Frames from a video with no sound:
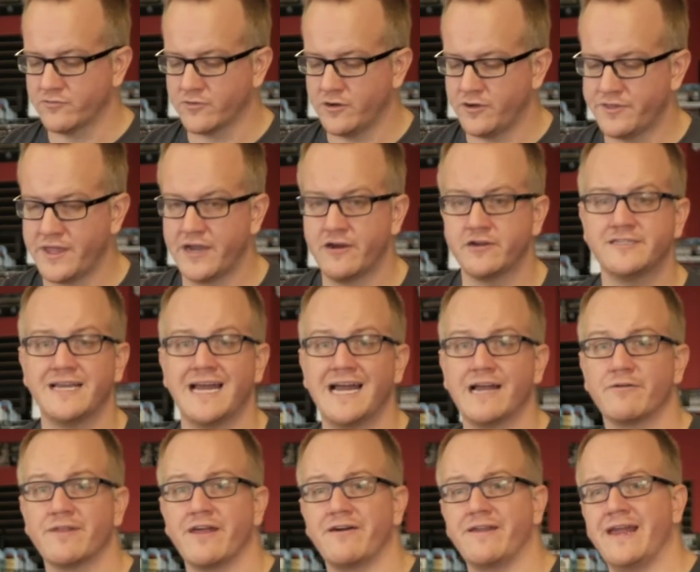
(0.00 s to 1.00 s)
you roll their
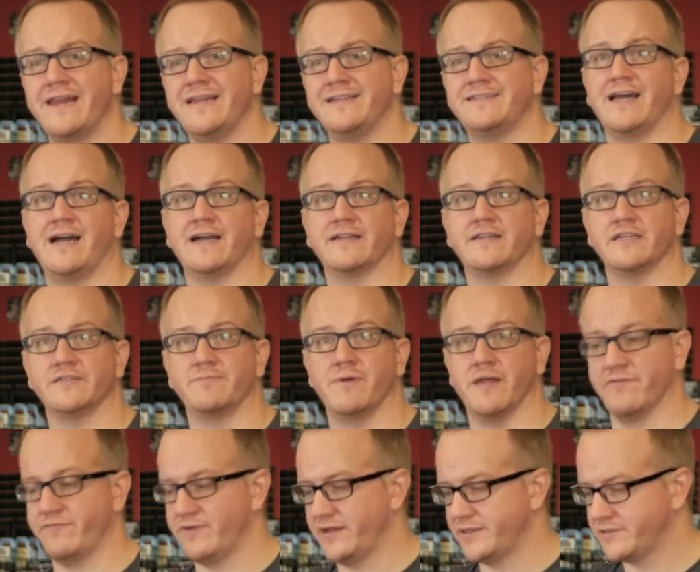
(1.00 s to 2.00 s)
attack without any tactics
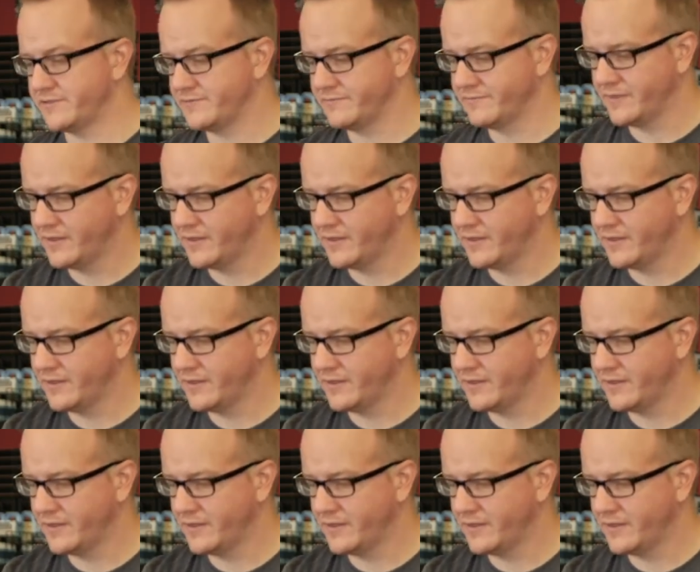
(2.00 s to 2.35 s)
benefits.